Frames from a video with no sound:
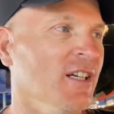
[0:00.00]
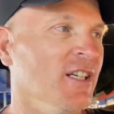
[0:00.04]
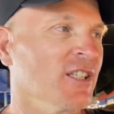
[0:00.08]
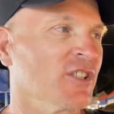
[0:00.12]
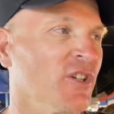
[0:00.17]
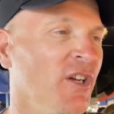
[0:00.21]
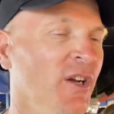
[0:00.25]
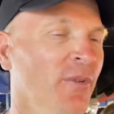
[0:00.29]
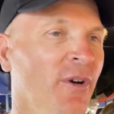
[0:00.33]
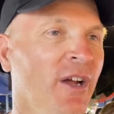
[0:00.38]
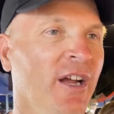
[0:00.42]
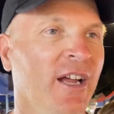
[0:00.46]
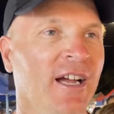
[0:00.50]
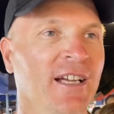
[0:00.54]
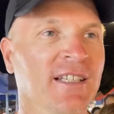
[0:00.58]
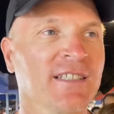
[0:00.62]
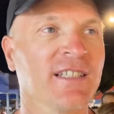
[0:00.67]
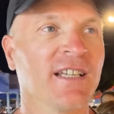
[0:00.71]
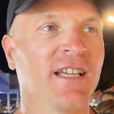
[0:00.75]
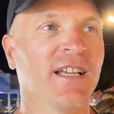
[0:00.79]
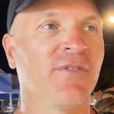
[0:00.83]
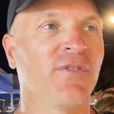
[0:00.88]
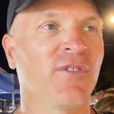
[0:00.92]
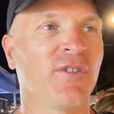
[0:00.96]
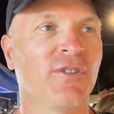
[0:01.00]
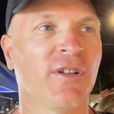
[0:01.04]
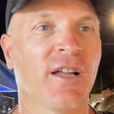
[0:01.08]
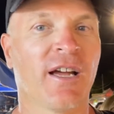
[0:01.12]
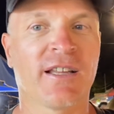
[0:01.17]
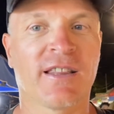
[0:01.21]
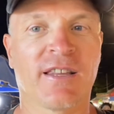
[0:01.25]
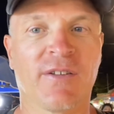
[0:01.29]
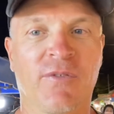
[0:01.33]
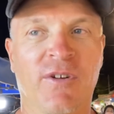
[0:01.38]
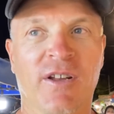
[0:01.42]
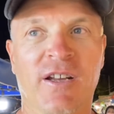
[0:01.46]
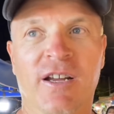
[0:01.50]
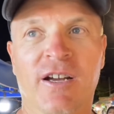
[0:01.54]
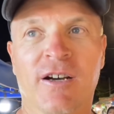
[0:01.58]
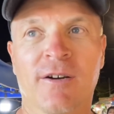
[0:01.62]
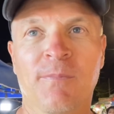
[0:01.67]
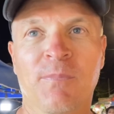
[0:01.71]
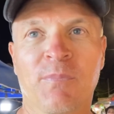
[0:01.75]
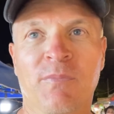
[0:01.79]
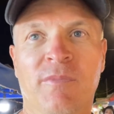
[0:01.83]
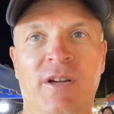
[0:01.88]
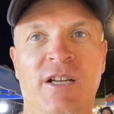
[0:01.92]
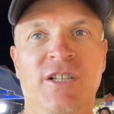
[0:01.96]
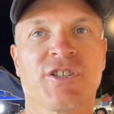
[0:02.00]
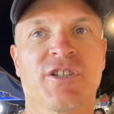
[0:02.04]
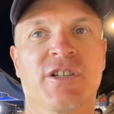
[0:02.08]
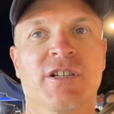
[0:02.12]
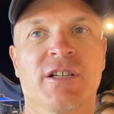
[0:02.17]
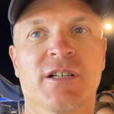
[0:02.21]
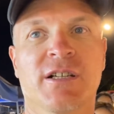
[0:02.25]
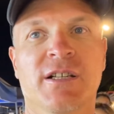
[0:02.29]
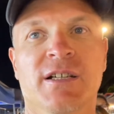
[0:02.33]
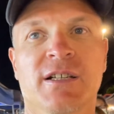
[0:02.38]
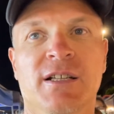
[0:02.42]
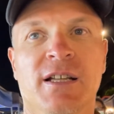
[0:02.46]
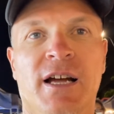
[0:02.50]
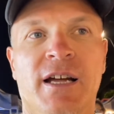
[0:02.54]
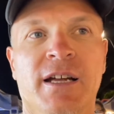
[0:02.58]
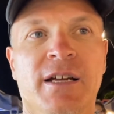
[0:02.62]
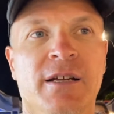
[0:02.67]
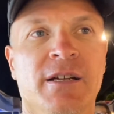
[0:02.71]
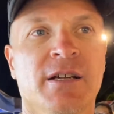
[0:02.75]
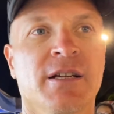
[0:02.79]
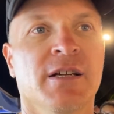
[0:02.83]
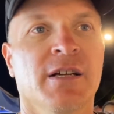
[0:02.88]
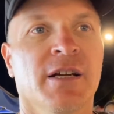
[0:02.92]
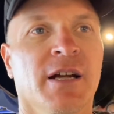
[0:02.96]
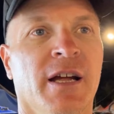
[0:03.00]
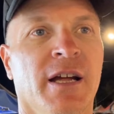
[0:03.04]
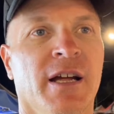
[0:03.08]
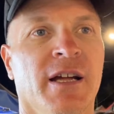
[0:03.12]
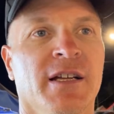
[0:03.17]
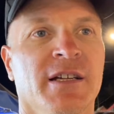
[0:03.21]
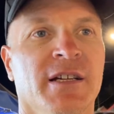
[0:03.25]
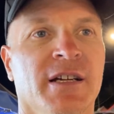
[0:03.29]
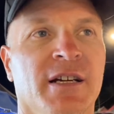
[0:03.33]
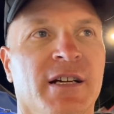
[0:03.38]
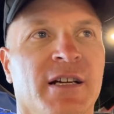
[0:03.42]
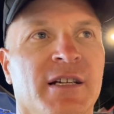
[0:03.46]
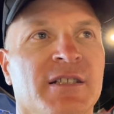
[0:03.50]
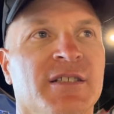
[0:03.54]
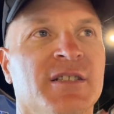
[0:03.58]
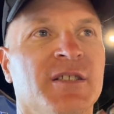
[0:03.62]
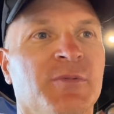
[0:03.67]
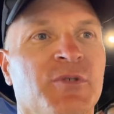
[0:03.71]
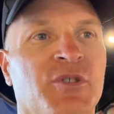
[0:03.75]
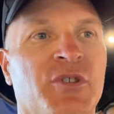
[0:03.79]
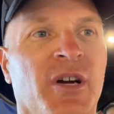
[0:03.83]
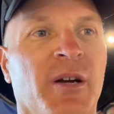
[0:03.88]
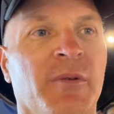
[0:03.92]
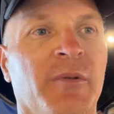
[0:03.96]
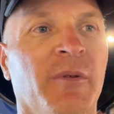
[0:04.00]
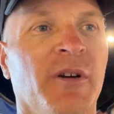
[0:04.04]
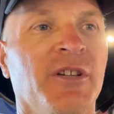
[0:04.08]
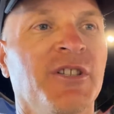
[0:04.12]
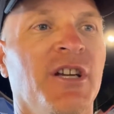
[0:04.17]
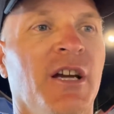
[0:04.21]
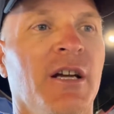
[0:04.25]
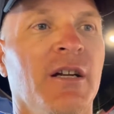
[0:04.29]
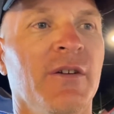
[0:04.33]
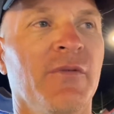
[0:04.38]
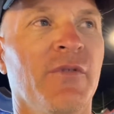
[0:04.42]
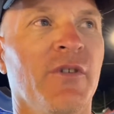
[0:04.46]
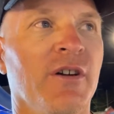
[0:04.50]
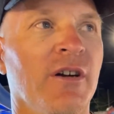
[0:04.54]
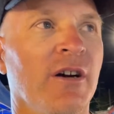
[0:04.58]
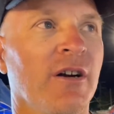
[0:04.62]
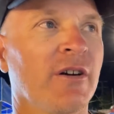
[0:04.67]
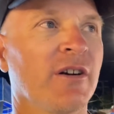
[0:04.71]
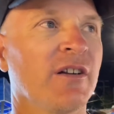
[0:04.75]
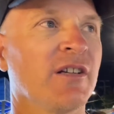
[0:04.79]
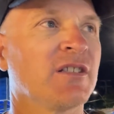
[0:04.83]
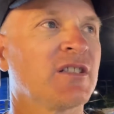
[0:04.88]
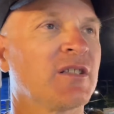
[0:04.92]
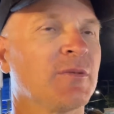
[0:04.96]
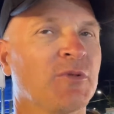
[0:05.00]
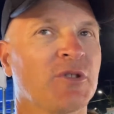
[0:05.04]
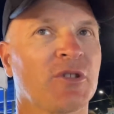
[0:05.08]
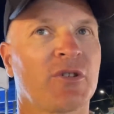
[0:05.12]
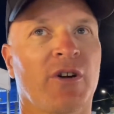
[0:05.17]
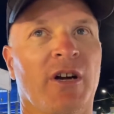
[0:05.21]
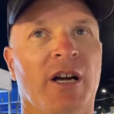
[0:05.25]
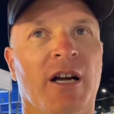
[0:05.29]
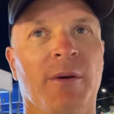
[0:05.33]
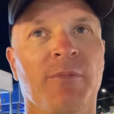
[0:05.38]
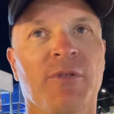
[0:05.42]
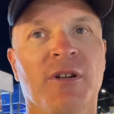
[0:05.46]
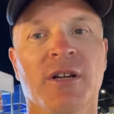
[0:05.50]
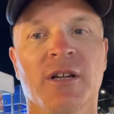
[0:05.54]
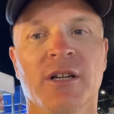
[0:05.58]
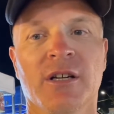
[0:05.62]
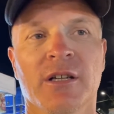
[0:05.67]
So anyway, guys, if you like the video, make sure you click like and uh, subscribe to my channel if you're not already subscribed.